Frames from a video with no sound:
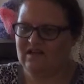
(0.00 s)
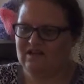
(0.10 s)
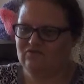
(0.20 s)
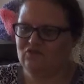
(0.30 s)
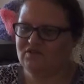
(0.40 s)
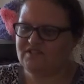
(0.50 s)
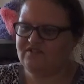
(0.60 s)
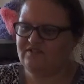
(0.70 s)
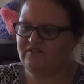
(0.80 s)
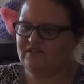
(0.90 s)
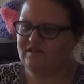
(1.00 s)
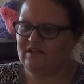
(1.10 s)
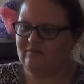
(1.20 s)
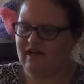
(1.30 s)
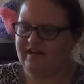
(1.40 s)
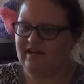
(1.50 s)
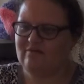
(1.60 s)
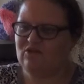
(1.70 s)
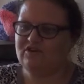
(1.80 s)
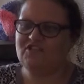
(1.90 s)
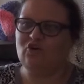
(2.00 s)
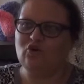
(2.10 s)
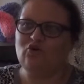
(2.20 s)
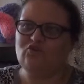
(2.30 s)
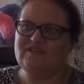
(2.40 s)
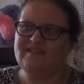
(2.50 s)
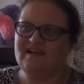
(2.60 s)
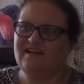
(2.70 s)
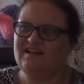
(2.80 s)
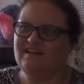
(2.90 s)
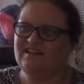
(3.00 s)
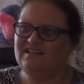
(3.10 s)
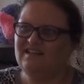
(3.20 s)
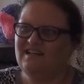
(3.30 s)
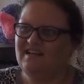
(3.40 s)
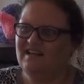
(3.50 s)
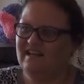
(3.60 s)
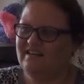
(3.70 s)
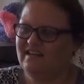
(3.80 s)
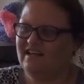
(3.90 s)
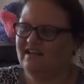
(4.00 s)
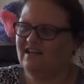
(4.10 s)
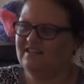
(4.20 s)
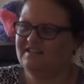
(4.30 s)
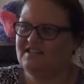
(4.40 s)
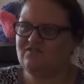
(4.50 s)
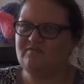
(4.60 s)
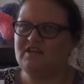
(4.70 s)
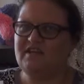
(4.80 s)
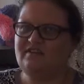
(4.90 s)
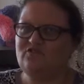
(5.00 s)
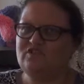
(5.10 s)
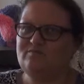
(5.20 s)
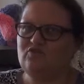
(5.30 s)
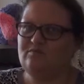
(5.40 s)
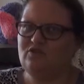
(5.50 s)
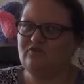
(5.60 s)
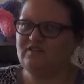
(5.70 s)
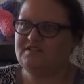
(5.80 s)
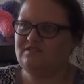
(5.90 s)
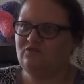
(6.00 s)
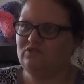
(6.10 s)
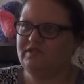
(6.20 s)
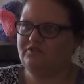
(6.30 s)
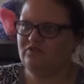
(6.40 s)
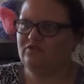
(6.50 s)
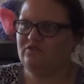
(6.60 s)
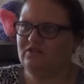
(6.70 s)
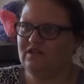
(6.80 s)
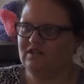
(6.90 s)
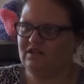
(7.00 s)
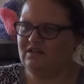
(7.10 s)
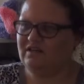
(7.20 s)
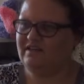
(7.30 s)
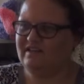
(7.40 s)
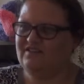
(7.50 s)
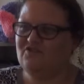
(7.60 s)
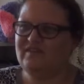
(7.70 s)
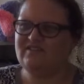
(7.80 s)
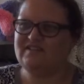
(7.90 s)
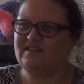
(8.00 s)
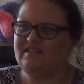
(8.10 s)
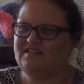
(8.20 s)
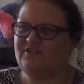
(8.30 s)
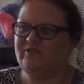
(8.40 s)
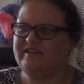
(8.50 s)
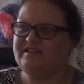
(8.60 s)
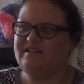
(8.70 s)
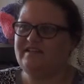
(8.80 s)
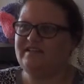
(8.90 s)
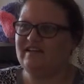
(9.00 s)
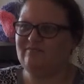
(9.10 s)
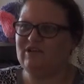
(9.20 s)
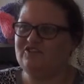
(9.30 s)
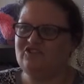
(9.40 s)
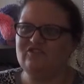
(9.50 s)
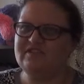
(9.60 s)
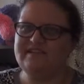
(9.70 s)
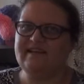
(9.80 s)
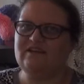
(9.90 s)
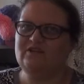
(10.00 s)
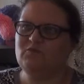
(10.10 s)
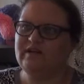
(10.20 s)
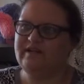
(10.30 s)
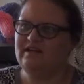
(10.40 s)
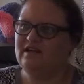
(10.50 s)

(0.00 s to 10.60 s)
Rules of Civility by Amor Towles. Uh, I think I got this from the Gaithersburg Book Festival either uh, in 2019 or 18. I'm not sure exactly when.